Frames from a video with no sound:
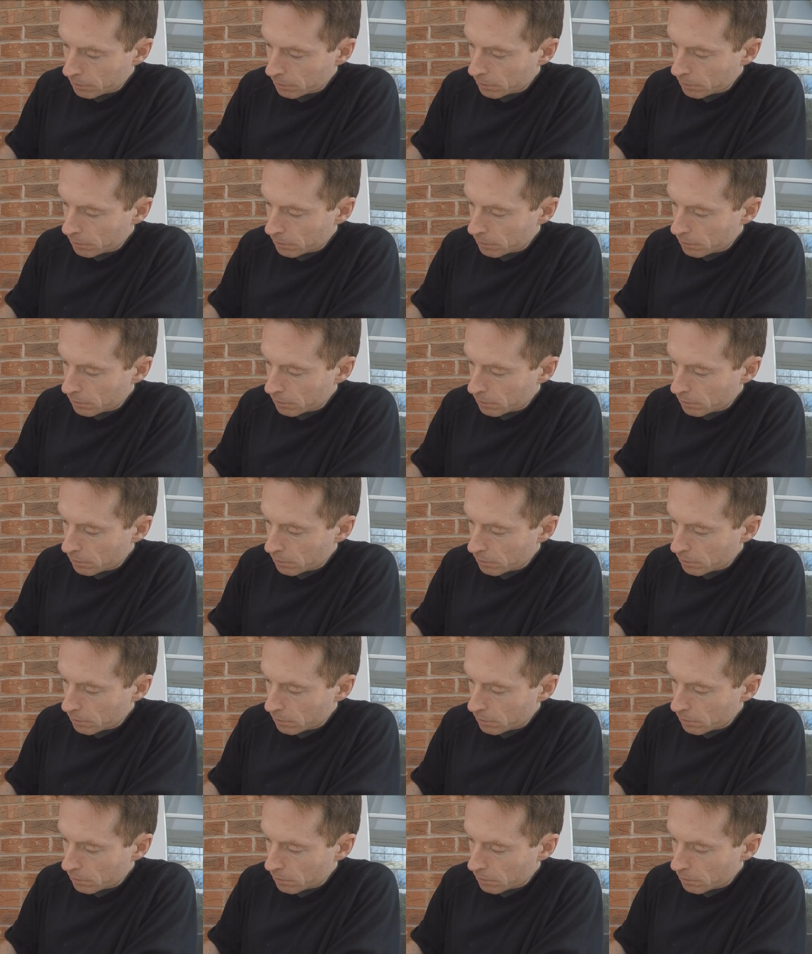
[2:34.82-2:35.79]

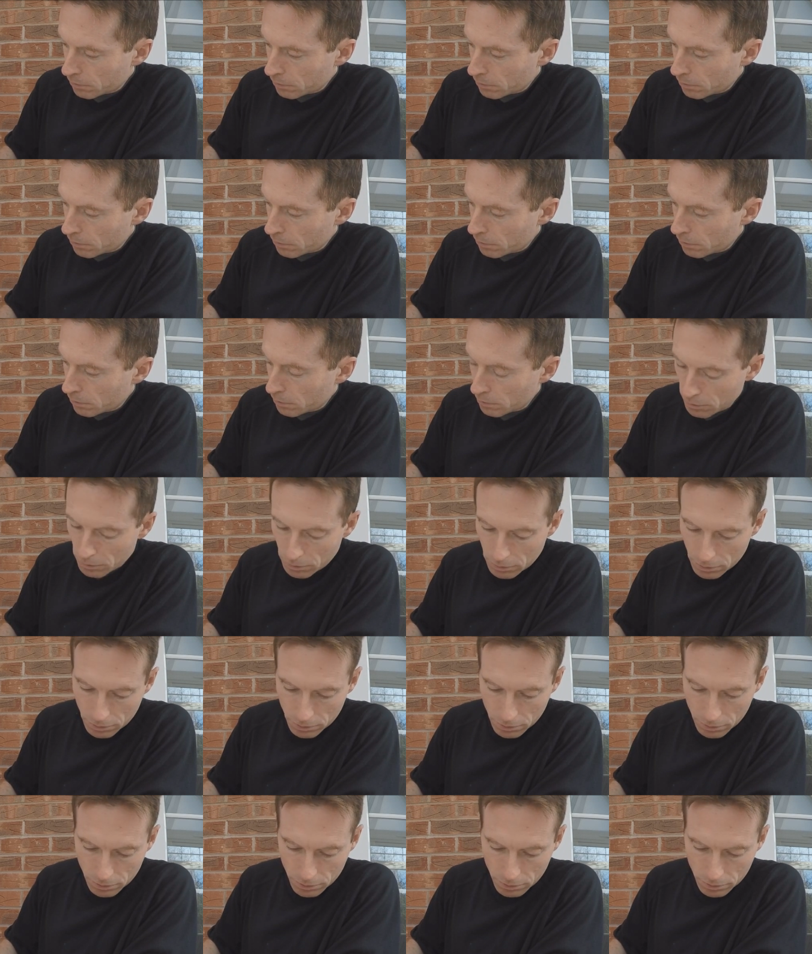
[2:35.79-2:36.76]

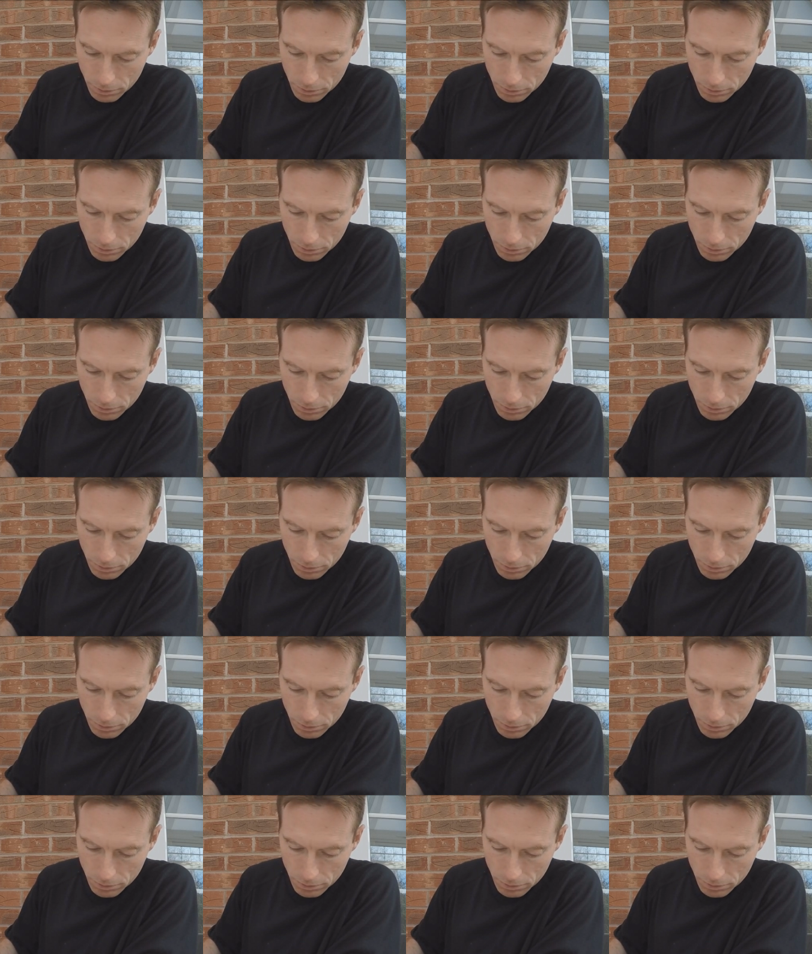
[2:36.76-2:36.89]
Nothing is said.